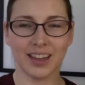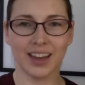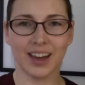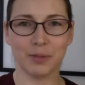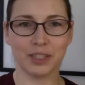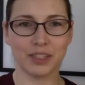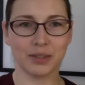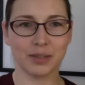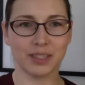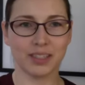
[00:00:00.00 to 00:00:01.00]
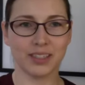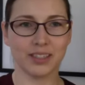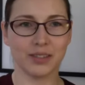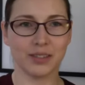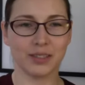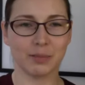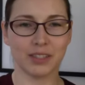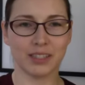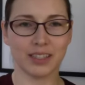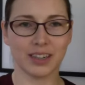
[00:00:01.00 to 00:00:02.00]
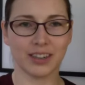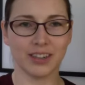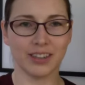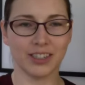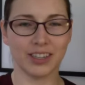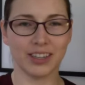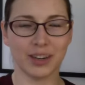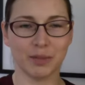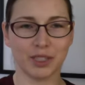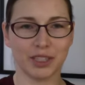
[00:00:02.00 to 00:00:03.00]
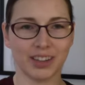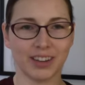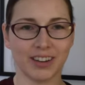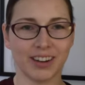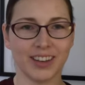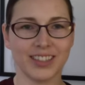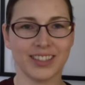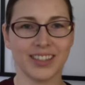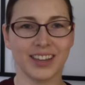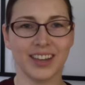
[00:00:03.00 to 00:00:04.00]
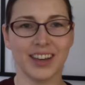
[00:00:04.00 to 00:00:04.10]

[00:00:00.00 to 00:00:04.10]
how much goes into some of this technology and how much it can cost.